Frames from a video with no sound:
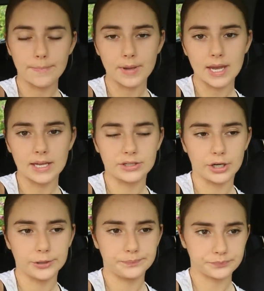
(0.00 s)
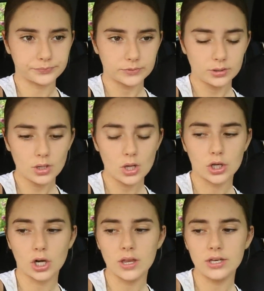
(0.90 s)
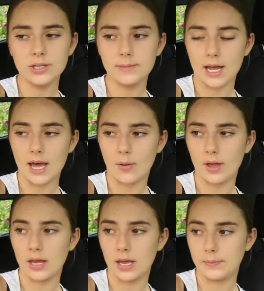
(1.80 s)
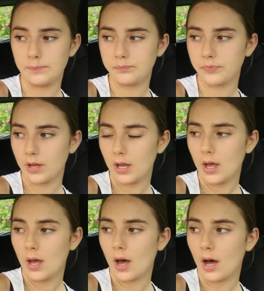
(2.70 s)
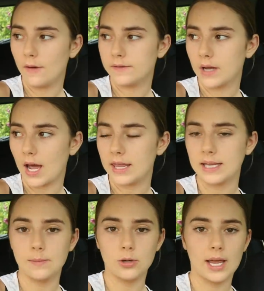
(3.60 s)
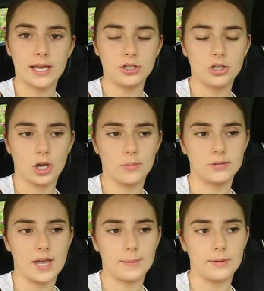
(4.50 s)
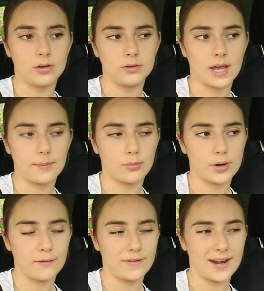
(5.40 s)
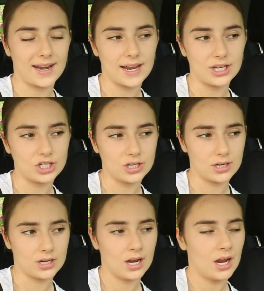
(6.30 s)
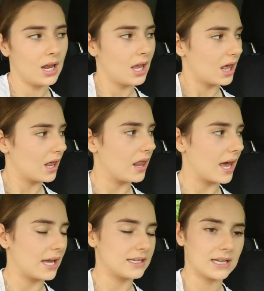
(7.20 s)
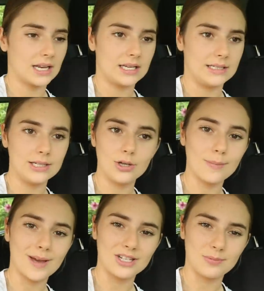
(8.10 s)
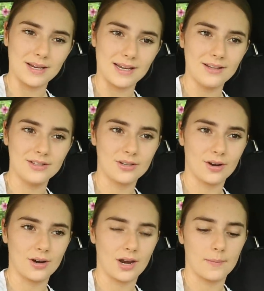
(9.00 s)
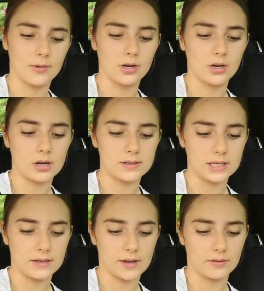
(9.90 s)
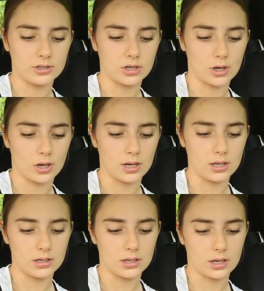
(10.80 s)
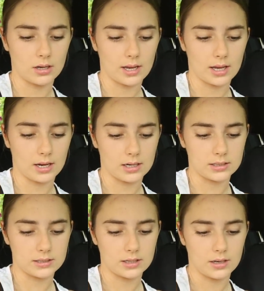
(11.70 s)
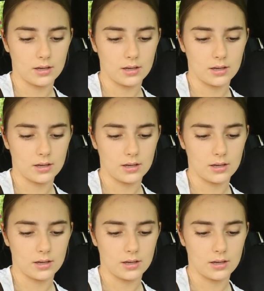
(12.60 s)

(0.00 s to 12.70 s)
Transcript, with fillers: But yeah, so go to the gym now and then after I think I'm going to head to Chermside because I brought a foundation that did not match me so I'm going to go see if I can return it and